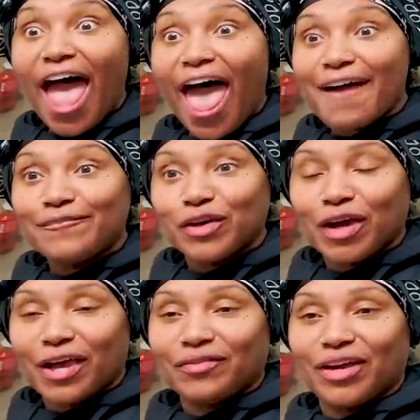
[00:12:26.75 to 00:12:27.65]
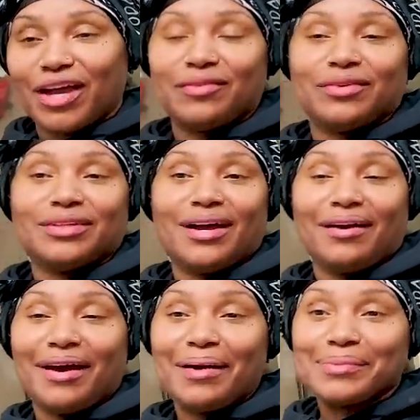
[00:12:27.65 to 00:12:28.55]
Ever, ever, ever,
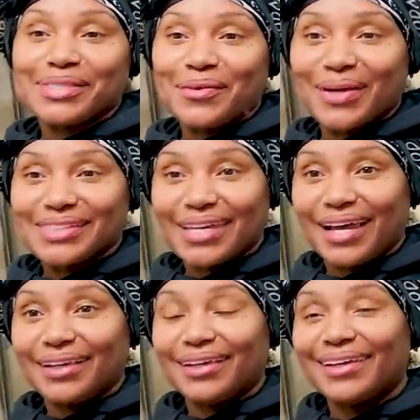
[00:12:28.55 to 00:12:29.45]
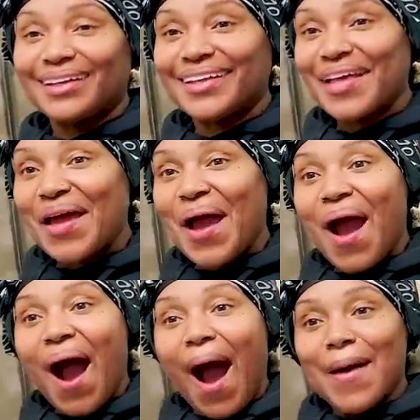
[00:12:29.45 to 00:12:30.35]
y'all. I'm so excited.
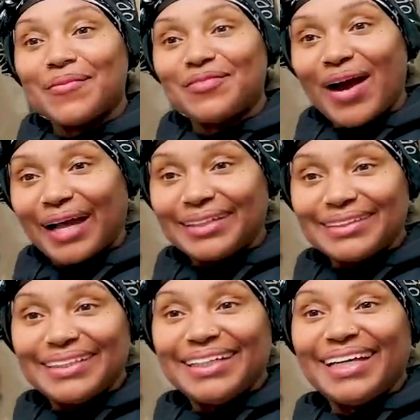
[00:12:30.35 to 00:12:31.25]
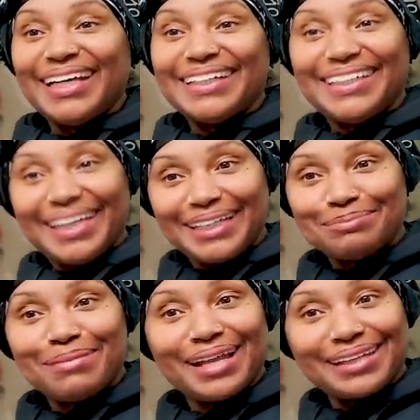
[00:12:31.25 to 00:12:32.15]
I'm finally
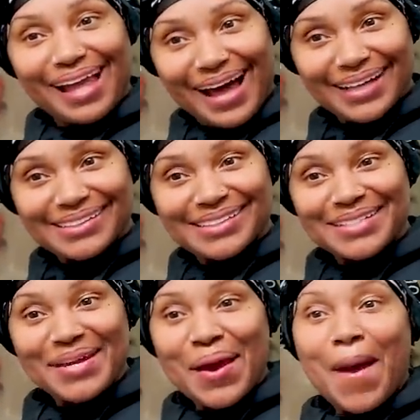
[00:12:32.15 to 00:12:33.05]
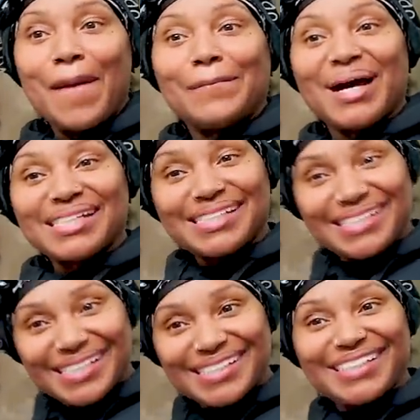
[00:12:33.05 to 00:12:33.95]
getting my locks, my
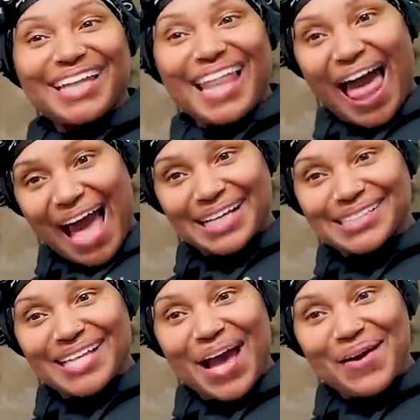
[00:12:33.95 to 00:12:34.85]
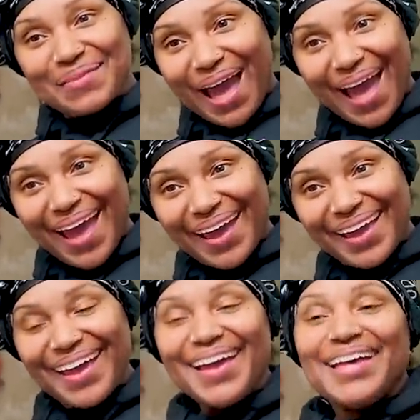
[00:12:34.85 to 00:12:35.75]
sister locks,
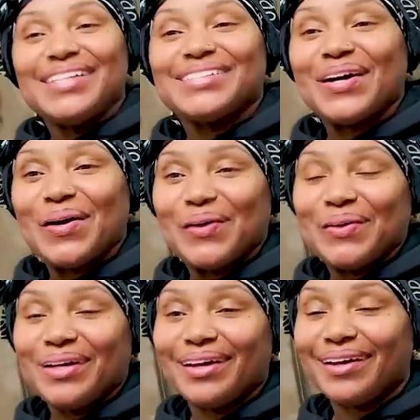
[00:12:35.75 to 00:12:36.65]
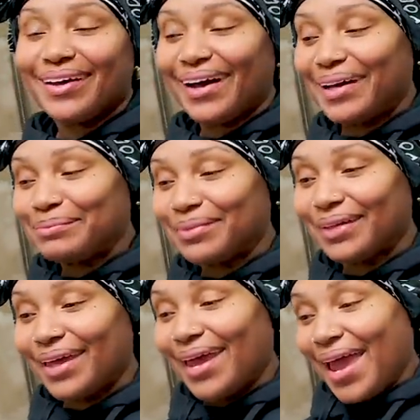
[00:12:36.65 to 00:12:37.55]
okay? So I'm
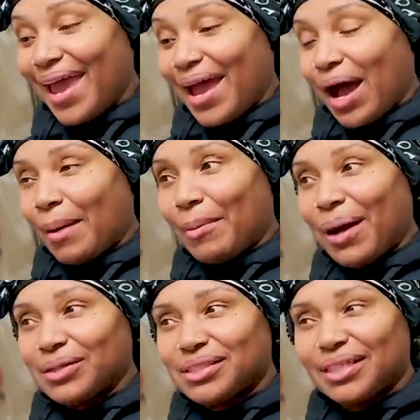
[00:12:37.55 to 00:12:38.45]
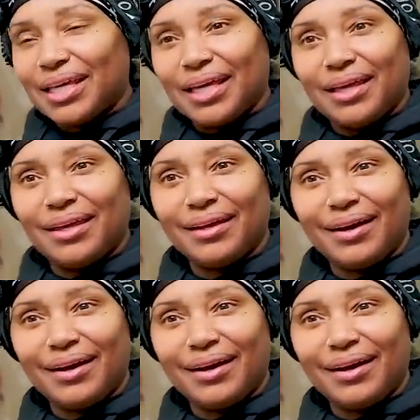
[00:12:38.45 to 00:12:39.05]
about to get